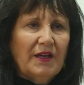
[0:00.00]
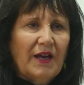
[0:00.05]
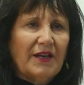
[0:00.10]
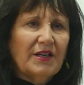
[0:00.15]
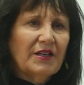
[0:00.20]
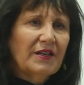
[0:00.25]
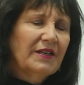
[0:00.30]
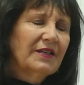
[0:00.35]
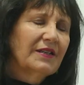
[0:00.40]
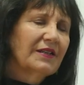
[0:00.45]

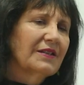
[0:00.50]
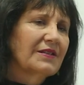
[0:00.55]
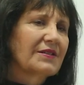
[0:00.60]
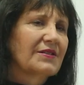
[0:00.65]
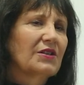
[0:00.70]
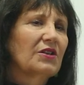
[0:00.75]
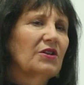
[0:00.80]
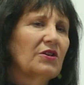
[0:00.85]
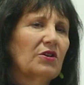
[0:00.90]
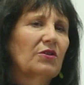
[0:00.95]
And you need to
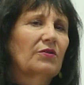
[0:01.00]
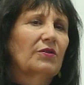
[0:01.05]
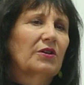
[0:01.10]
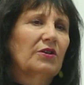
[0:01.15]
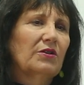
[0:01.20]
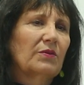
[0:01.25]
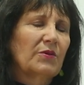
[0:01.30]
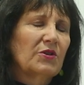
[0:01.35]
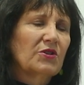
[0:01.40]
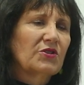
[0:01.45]
consider your
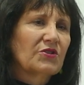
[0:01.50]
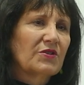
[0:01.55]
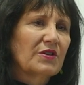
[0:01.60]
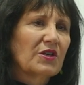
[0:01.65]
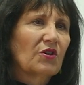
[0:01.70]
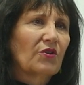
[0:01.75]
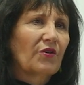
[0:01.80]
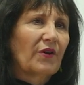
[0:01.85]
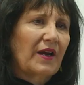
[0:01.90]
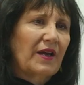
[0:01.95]
own when you're
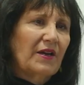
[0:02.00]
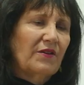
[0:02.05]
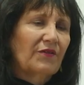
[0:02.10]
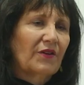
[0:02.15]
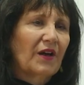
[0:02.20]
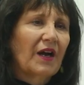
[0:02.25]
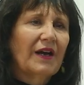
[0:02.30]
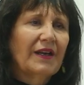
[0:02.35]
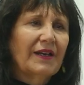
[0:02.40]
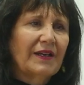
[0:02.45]
doing creative
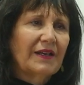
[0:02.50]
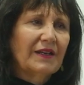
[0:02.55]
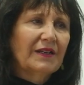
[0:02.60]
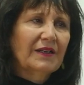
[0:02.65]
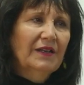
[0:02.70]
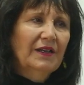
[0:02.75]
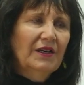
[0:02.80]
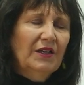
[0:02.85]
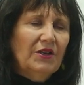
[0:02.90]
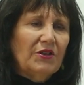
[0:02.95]
writing.
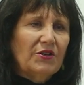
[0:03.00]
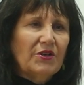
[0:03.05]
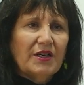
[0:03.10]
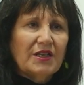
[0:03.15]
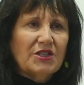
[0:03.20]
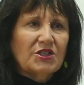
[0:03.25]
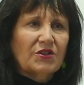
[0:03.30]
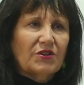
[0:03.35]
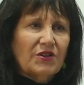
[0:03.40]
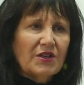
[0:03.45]
You
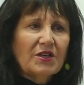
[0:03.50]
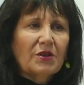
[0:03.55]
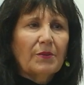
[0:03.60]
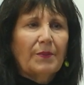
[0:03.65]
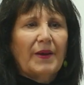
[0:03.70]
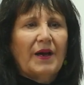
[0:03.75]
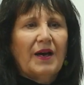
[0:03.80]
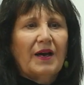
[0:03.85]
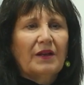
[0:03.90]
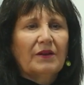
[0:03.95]
need to think
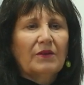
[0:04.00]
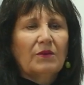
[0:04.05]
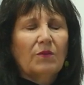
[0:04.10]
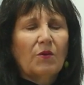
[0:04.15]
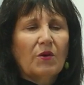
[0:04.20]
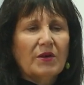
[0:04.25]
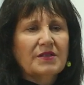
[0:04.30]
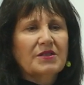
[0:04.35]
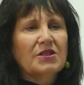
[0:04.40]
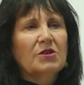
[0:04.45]
about,
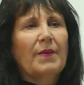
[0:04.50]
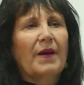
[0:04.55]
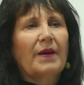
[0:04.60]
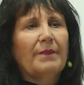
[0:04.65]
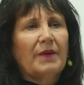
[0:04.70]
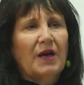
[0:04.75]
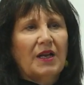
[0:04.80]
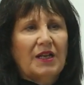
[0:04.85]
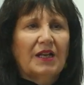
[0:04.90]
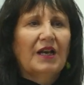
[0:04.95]
what is it
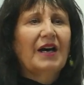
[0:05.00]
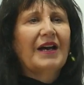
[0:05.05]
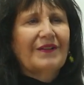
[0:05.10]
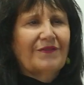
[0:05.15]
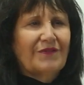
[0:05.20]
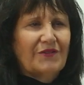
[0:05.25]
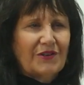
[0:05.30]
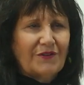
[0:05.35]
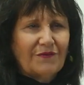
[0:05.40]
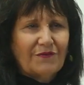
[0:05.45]
about my
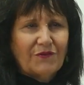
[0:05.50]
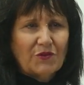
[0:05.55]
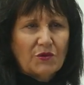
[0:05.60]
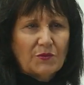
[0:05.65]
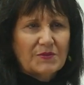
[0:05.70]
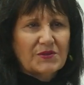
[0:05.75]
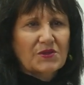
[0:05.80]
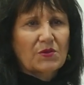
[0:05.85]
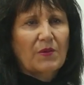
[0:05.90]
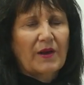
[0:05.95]
life that
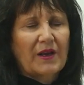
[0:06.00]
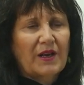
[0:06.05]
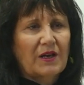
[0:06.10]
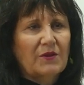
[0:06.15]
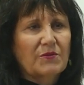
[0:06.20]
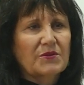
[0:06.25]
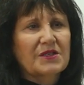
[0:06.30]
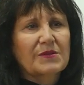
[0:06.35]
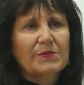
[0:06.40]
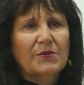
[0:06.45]
informs the way I
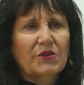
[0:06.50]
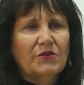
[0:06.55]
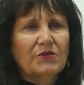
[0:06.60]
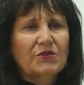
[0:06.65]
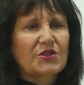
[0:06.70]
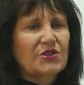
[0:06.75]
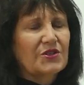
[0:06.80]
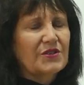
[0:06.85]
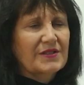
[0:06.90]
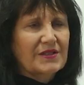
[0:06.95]

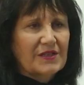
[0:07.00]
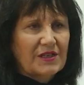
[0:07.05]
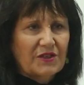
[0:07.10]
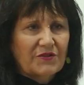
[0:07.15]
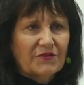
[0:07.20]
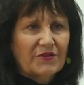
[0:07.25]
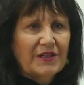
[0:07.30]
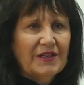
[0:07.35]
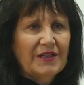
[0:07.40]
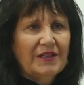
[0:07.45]
respond to
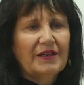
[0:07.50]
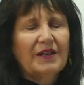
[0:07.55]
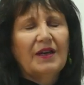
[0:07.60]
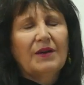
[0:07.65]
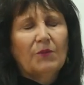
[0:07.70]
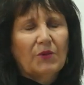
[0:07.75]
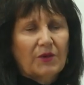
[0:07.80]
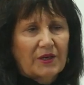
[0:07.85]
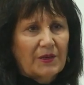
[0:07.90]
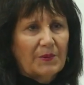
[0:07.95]
discovery
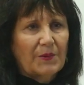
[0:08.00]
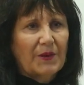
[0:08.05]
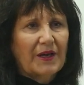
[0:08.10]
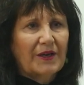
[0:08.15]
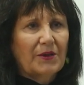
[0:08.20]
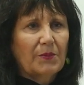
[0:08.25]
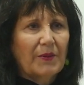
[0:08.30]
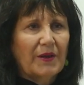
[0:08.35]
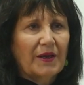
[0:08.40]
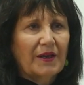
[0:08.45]
and what I
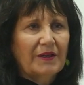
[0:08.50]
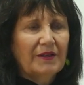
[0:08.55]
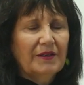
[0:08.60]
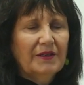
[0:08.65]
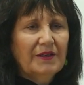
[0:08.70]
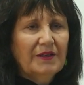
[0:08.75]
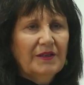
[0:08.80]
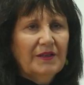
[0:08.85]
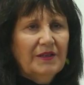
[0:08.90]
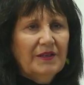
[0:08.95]
write about?
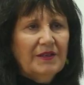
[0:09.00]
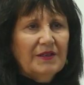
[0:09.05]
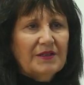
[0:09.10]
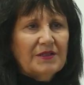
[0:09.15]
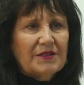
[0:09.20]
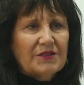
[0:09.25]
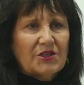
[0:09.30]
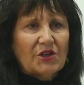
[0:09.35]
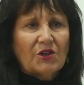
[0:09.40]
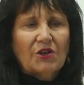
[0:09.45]

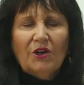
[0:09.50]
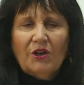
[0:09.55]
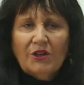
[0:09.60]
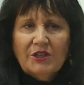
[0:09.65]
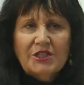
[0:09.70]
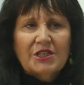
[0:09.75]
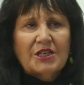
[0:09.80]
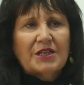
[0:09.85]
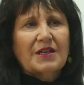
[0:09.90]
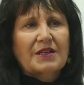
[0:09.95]
So
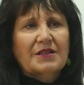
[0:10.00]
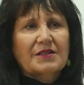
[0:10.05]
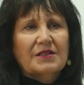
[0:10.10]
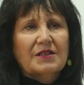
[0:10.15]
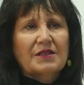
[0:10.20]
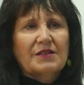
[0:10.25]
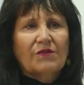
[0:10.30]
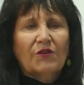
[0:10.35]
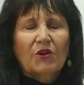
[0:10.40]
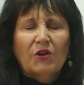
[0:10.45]
context
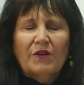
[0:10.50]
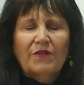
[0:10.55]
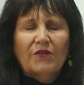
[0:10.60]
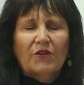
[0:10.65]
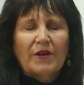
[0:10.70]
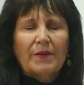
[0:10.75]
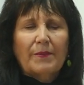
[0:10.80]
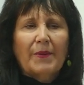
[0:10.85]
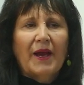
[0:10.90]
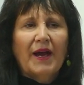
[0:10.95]
is very,
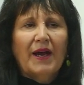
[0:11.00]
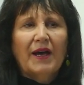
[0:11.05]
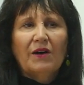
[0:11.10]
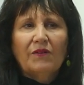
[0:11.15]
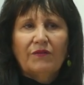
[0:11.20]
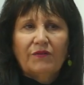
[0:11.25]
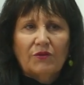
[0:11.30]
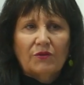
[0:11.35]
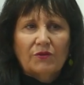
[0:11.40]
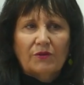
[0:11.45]
very
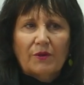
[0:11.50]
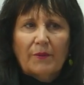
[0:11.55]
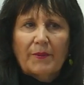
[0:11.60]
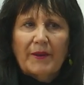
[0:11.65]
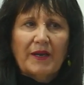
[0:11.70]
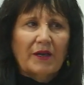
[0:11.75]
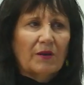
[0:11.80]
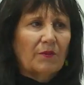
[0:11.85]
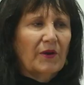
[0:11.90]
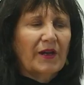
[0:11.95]
powerful,
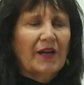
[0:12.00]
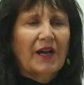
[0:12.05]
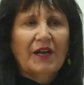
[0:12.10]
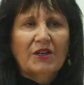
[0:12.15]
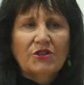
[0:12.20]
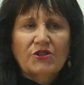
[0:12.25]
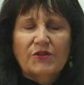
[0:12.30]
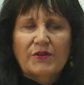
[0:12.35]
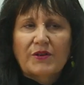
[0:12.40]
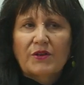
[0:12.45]
depending on what
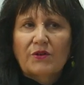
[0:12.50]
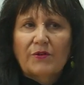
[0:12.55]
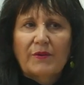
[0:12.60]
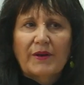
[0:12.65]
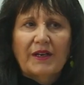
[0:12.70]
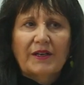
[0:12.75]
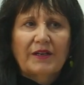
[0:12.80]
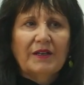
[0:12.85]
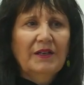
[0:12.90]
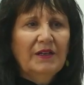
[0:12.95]
country you're
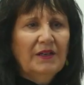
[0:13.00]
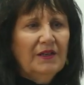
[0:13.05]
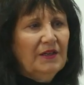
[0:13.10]
in,